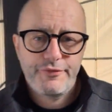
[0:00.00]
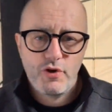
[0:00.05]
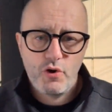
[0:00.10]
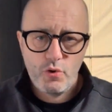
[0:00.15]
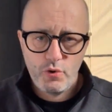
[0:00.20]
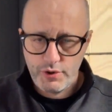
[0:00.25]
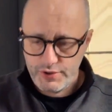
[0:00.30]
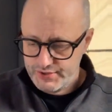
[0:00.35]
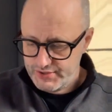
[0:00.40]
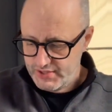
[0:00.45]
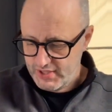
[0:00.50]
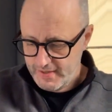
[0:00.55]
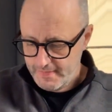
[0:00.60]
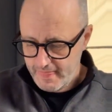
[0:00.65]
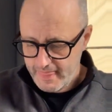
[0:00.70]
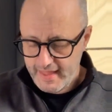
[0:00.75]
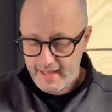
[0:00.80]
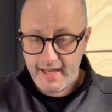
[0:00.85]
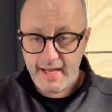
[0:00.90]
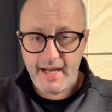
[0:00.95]
course,
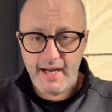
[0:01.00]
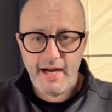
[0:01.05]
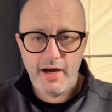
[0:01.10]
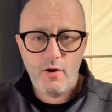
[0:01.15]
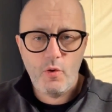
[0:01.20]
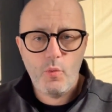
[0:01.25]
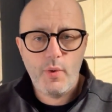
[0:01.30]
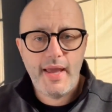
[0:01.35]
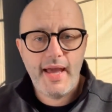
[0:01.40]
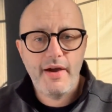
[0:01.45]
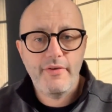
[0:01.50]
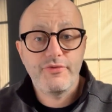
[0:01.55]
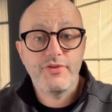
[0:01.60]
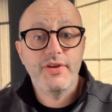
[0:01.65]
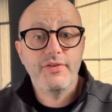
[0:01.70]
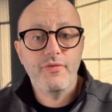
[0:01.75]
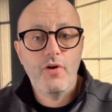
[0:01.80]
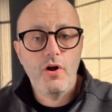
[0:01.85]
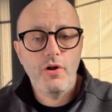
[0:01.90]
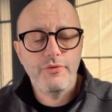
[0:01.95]
we have to
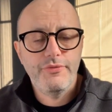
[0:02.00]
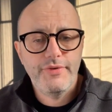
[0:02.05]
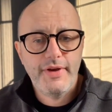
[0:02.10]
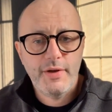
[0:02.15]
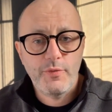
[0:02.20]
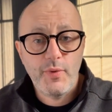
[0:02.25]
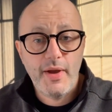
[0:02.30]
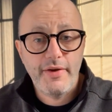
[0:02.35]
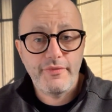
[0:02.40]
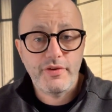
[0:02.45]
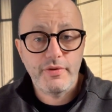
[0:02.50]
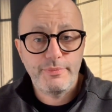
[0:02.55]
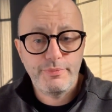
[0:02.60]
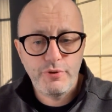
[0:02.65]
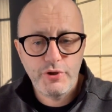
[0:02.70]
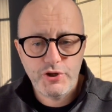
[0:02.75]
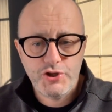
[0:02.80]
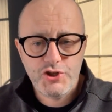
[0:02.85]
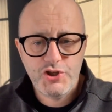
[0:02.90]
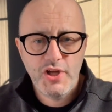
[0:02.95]
evolve, and we have to
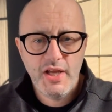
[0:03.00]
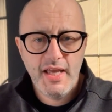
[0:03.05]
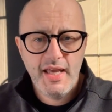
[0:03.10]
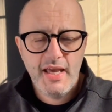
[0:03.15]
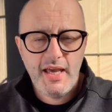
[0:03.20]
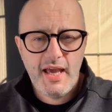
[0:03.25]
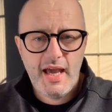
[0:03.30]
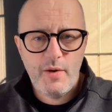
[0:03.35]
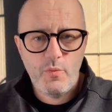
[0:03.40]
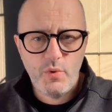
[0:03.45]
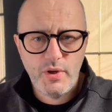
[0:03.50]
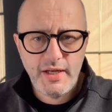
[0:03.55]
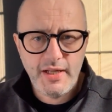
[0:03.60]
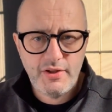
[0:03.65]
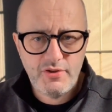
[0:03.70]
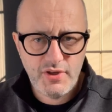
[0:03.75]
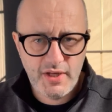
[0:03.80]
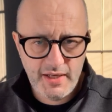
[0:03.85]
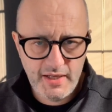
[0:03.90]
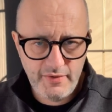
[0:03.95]
push, and we
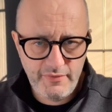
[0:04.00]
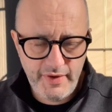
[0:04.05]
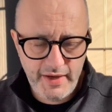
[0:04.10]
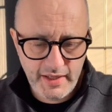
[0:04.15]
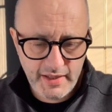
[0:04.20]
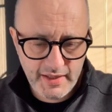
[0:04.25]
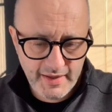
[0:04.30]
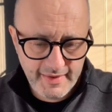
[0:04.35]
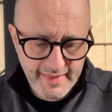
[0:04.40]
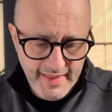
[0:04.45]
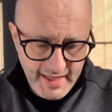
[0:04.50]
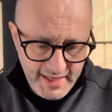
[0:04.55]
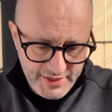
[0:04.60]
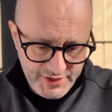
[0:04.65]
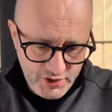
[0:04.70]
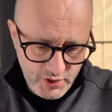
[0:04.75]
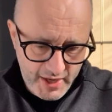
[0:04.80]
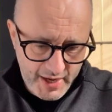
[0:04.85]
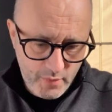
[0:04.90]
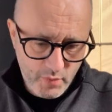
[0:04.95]
need to innovate.
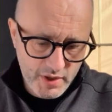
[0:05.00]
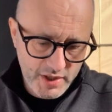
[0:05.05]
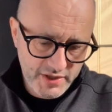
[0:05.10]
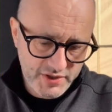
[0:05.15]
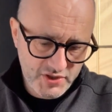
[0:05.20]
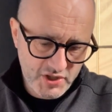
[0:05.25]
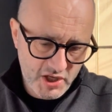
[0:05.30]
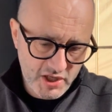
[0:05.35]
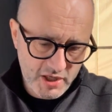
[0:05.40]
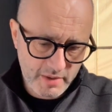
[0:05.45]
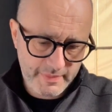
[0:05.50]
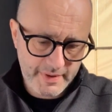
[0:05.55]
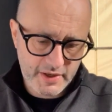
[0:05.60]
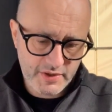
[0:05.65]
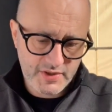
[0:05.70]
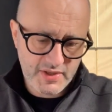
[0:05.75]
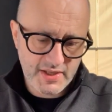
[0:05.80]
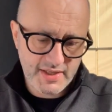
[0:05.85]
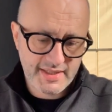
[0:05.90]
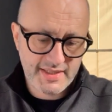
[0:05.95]
So I want to talk
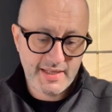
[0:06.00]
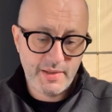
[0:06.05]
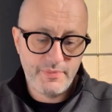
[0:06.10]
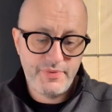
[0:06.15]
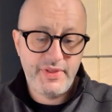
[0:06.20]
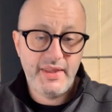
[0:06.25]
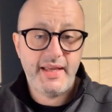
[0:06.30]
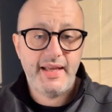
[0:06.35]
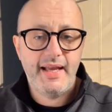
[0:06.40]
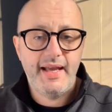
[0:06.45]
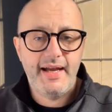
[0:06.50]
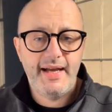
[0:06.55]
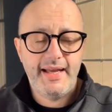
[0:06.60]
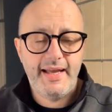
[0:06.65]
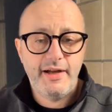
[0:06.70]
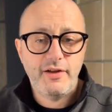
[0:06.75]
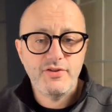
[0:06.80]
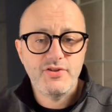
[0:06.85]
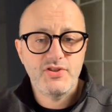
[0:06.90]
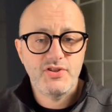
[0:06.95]
about something
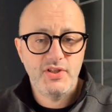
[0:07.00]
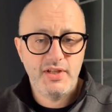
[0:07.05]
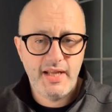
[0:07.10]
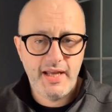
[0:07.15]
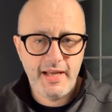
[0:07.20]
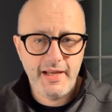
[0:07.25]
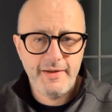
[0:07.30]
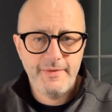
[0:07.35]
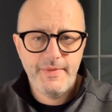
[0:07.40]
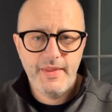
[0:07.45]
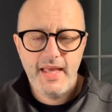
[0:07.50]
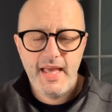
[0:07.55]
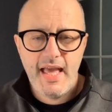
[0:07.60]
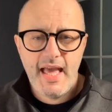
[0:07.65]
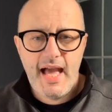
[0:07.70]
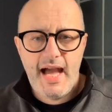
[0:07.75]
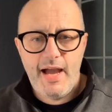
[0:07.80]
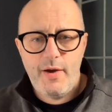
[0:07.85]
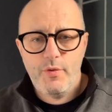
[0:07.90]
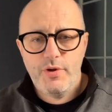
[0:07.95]
else today.
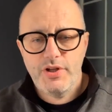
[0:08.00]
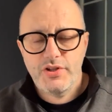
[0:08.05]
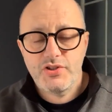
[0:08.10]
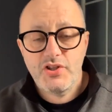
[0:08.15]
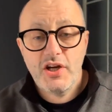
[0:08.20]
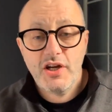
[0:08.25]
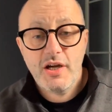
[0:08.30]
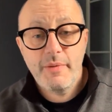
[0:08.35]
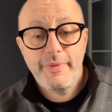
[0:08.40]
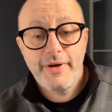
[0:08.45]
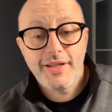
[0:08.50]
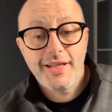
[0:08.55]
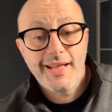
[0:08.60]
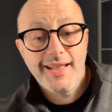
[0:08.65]
I want to talk about